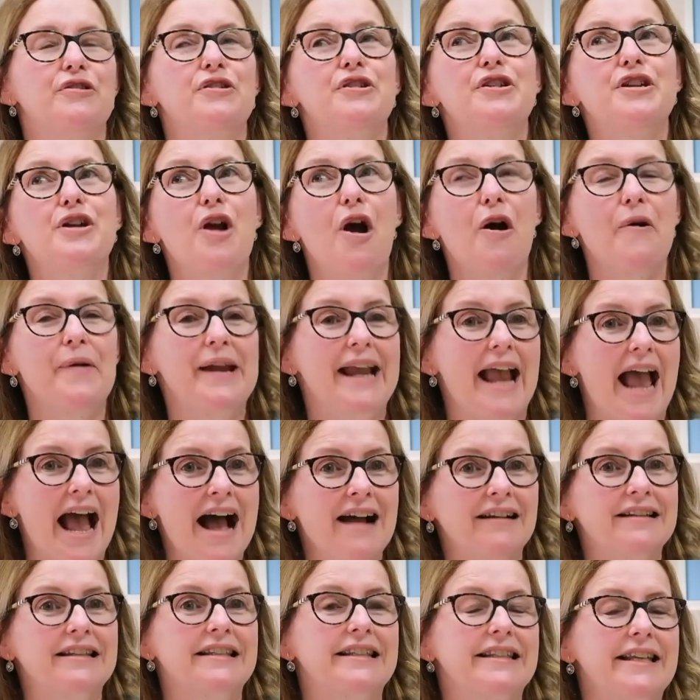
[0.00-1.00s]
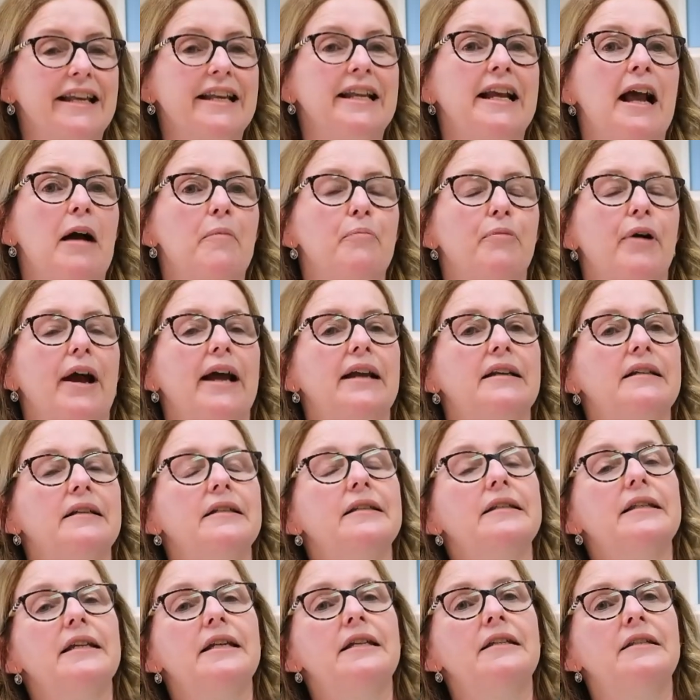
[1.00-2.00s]
going out and setting up
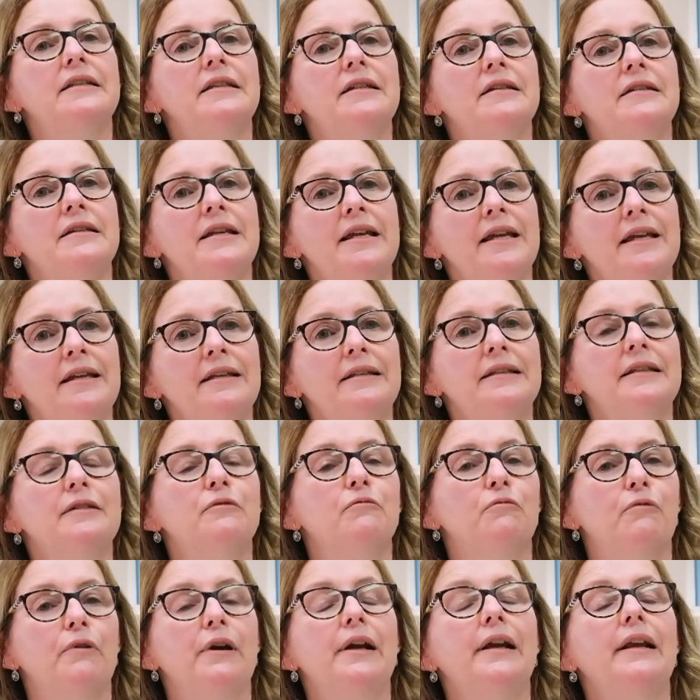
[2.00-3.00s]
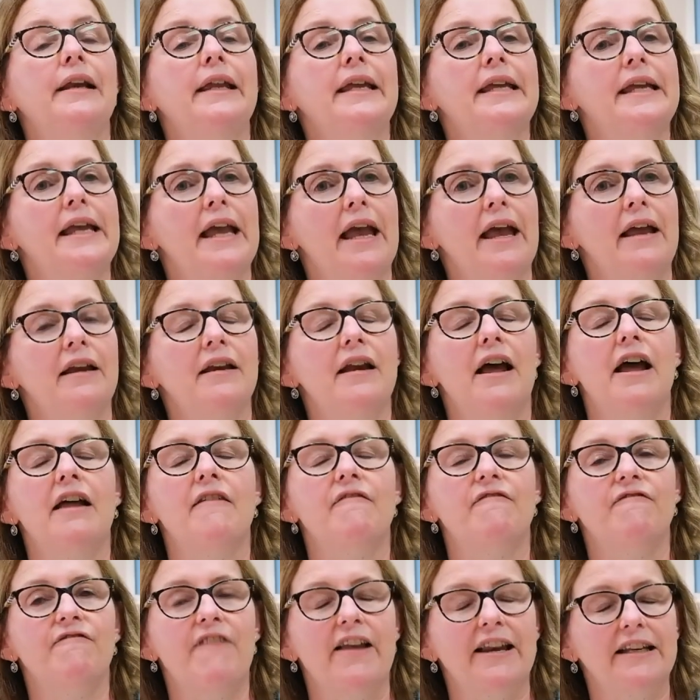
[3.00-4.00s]
practice is you need to really get a
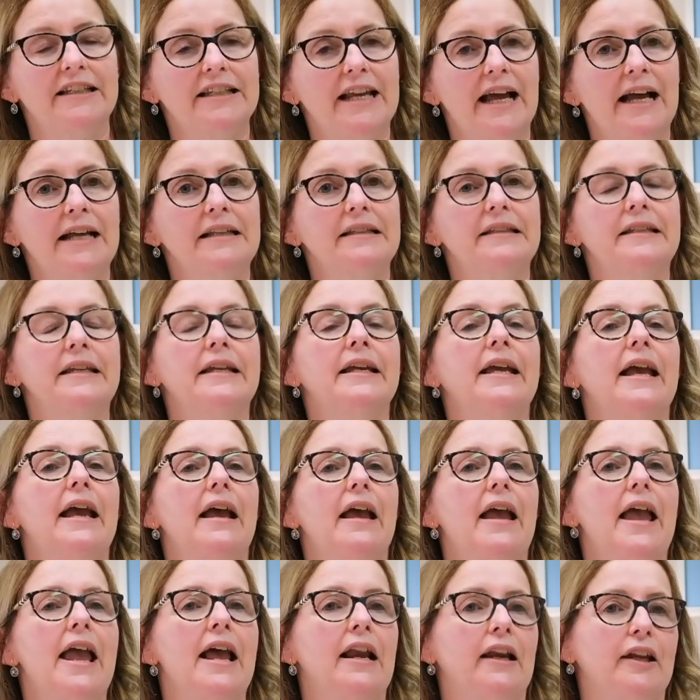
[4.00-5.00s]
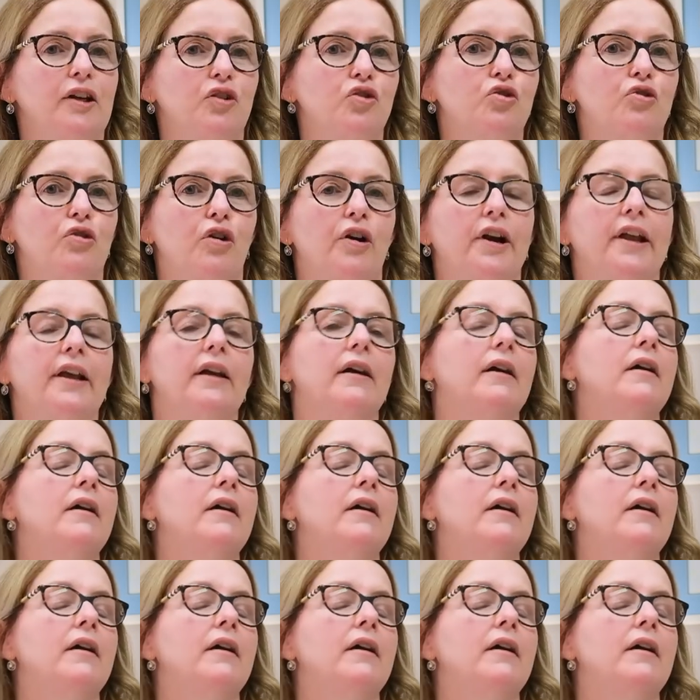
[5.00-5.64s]
fantastic electronic